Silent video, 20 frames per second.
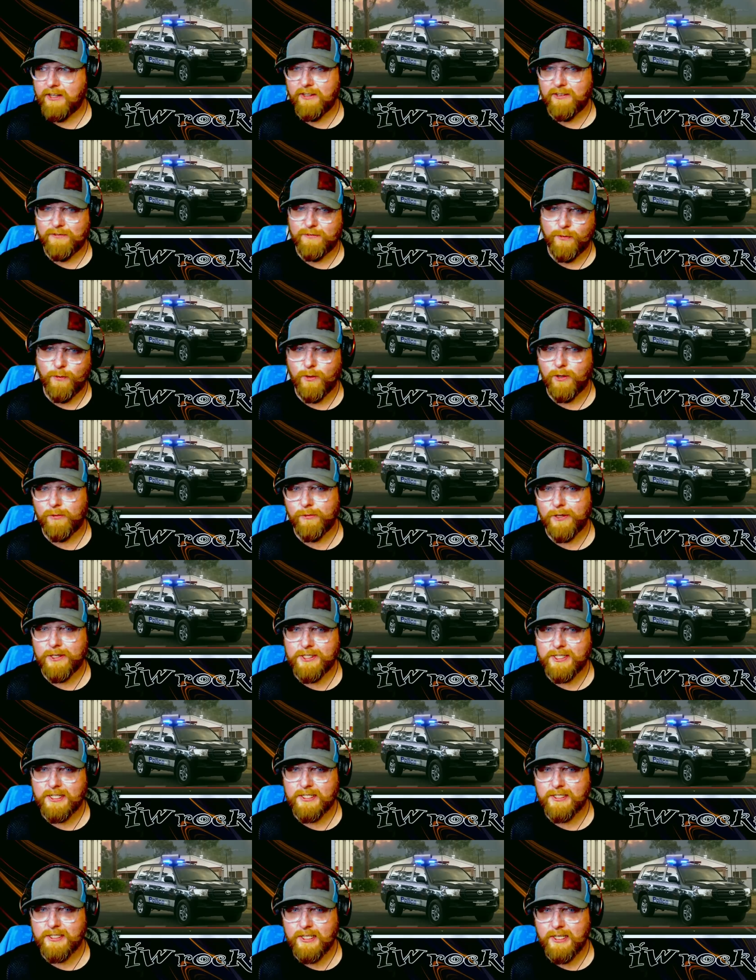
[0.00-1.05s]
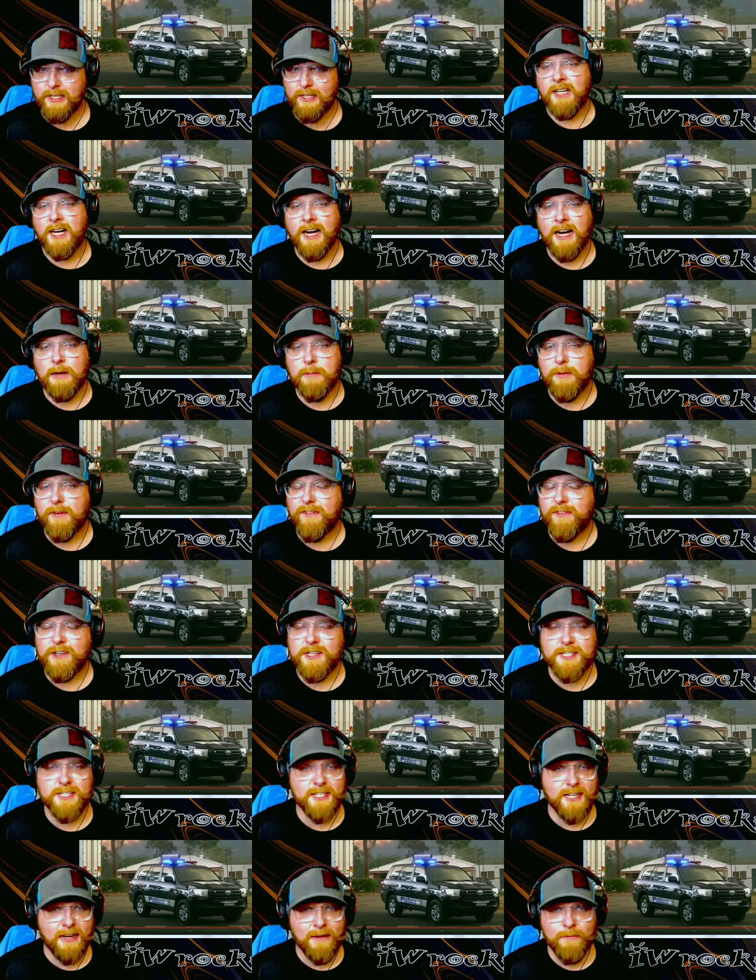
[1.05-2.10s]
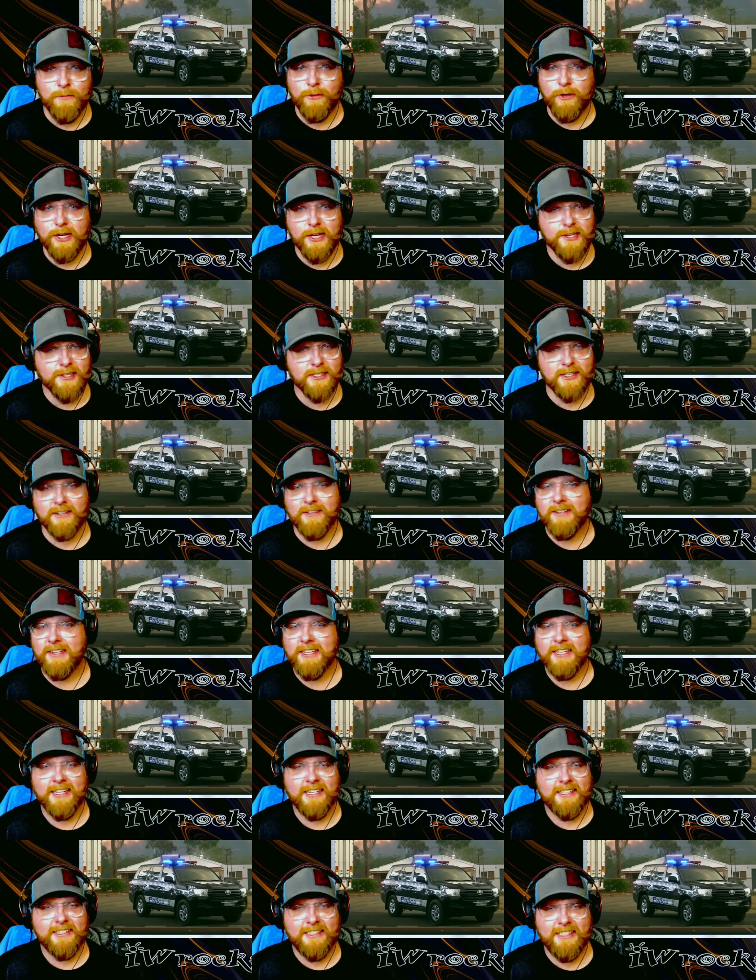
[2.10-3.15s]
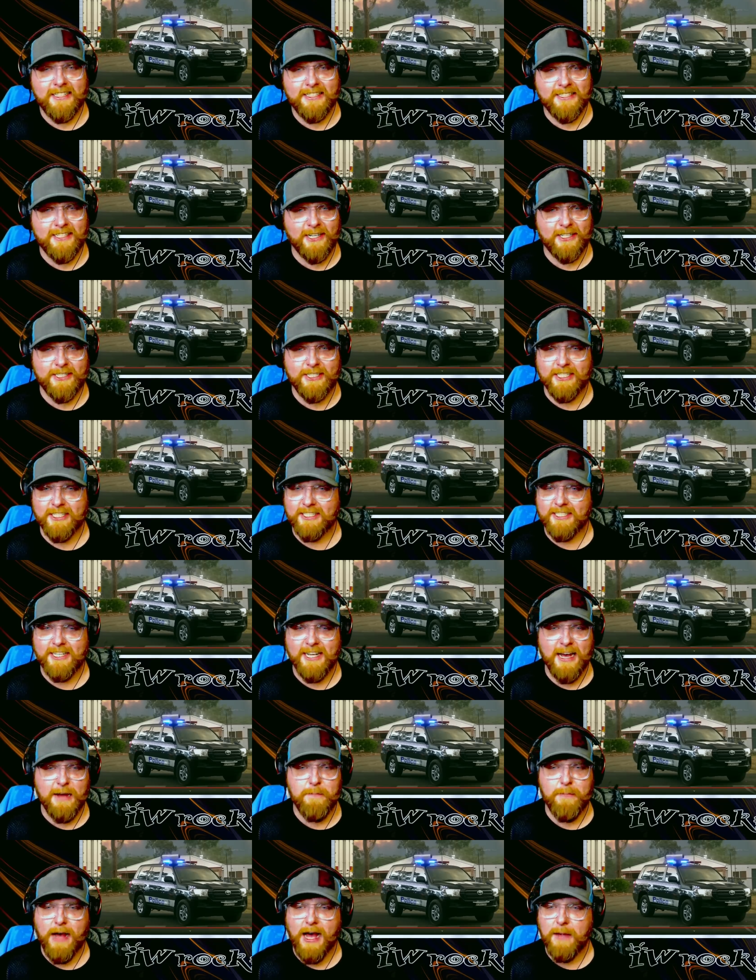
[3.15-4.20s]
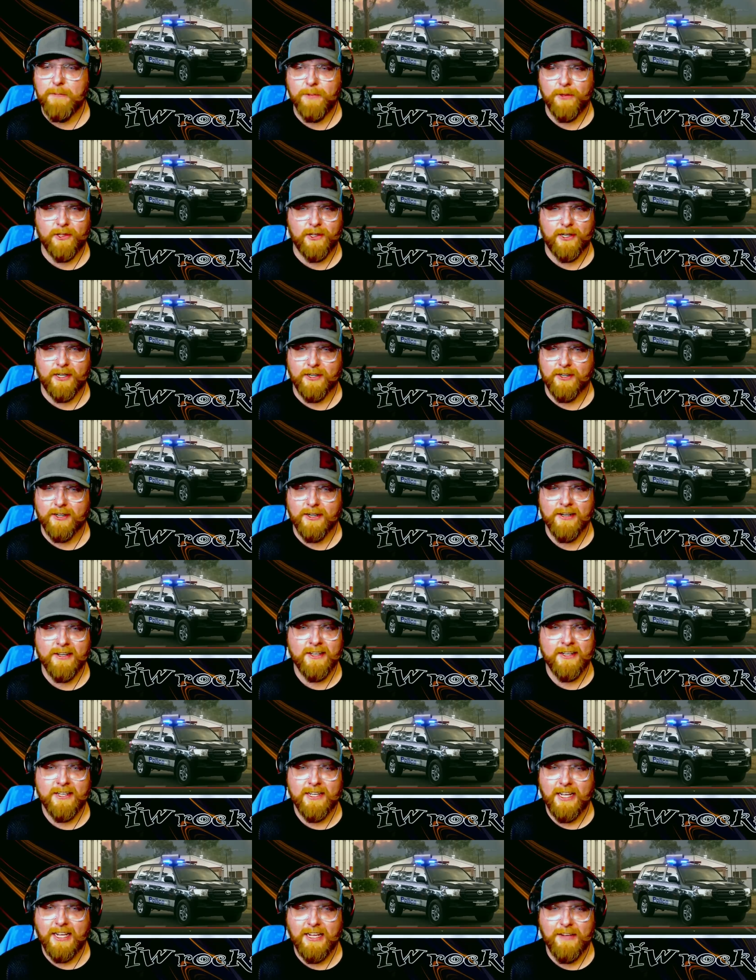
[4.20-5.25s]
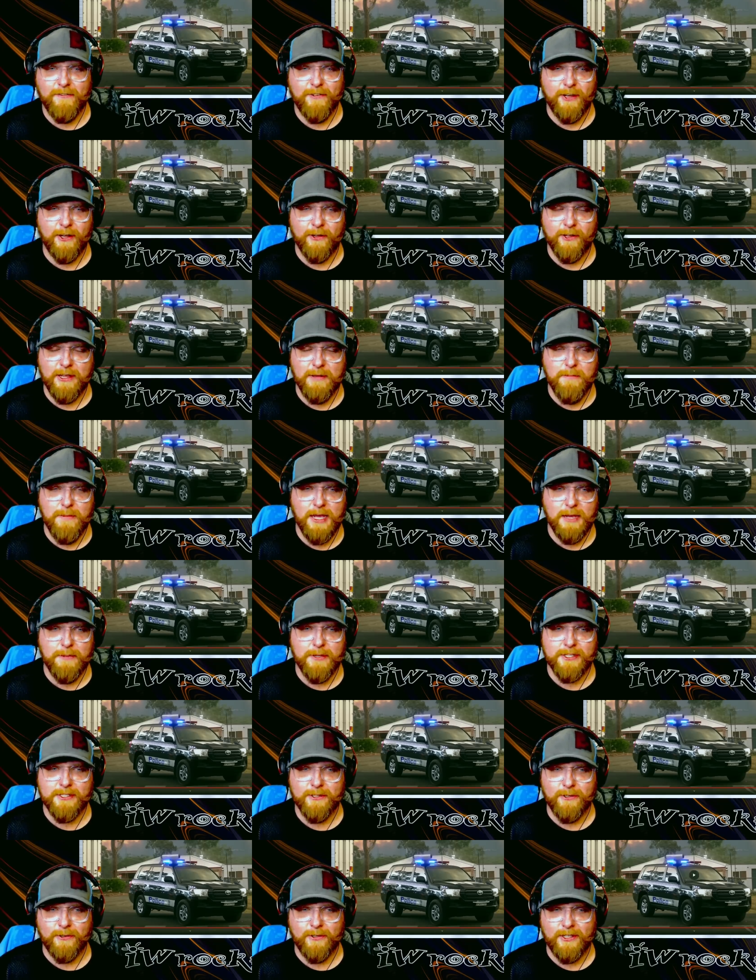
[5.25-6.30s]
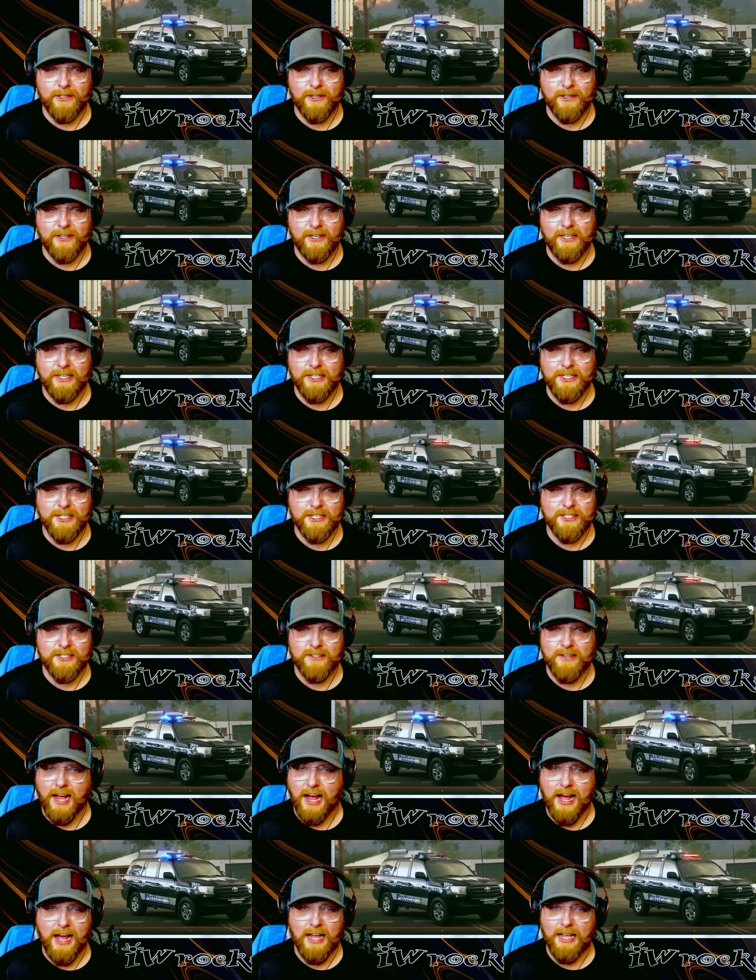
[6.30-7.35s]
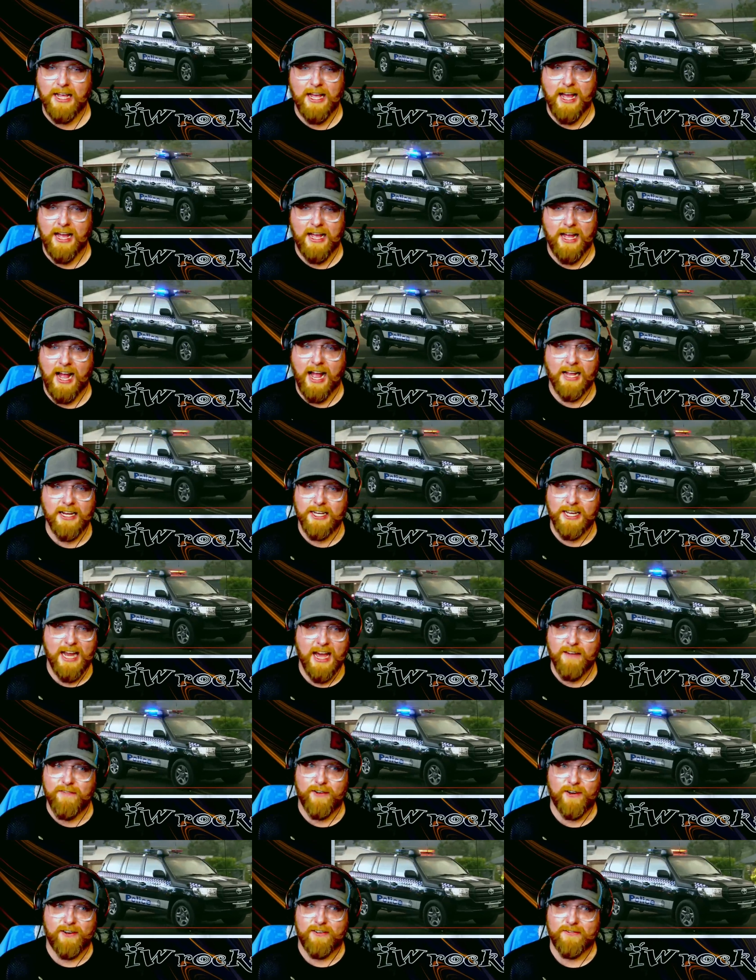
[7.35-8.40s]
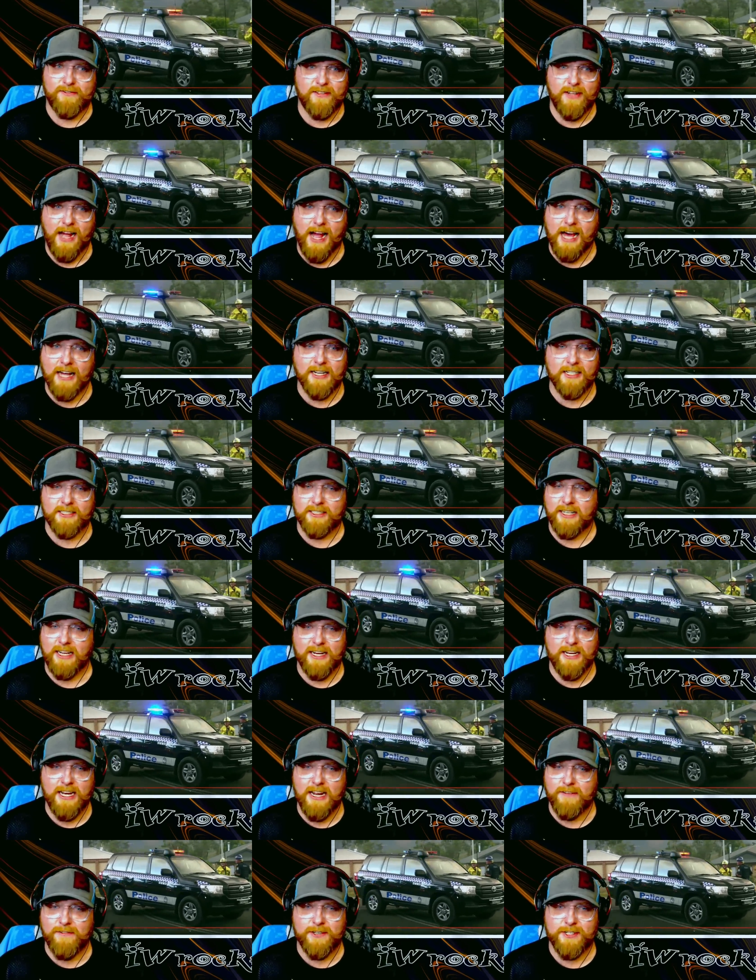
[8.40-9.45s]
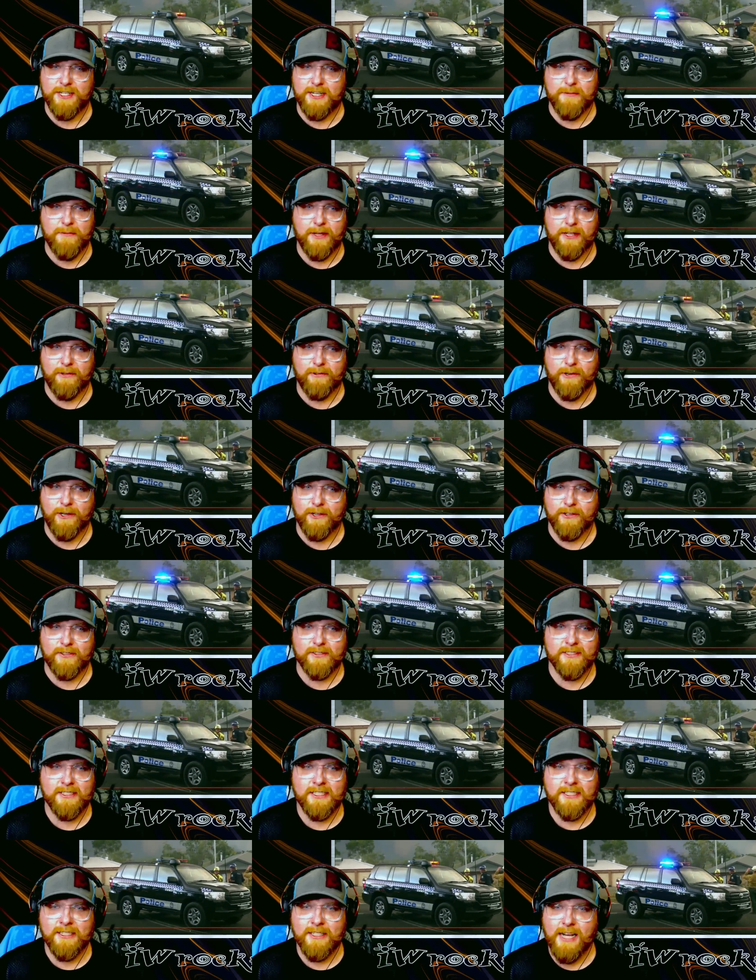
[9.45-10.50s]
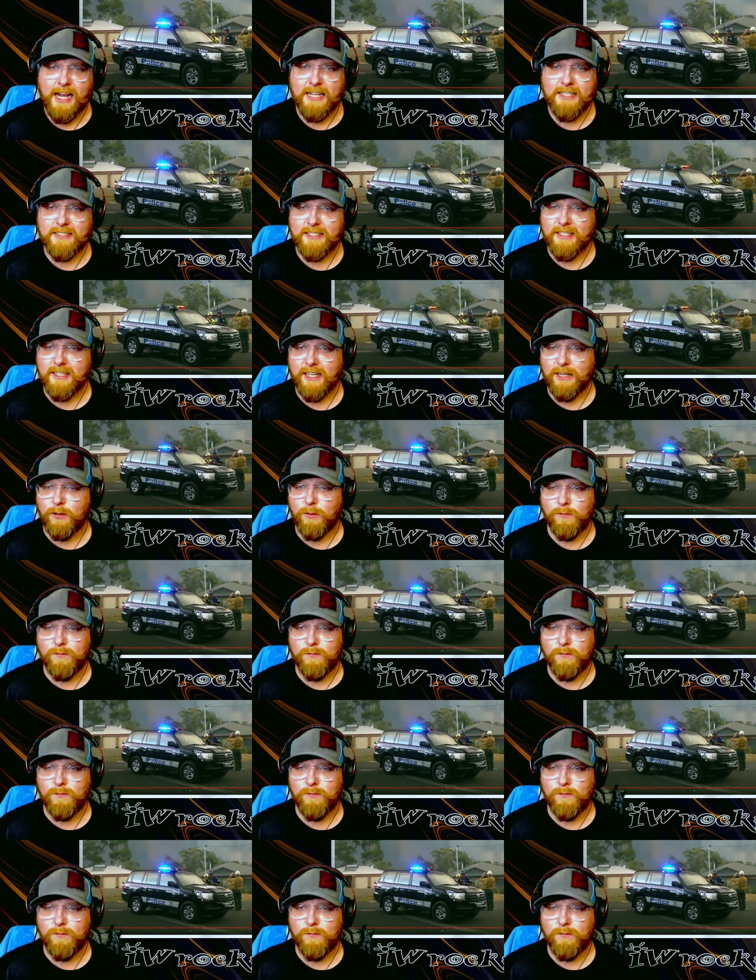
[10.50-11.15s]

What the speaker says: the foreign ones I see. But for some reason... these are just not popular here. Even though they may be sold here, you just... I never see them on the road. I see, like,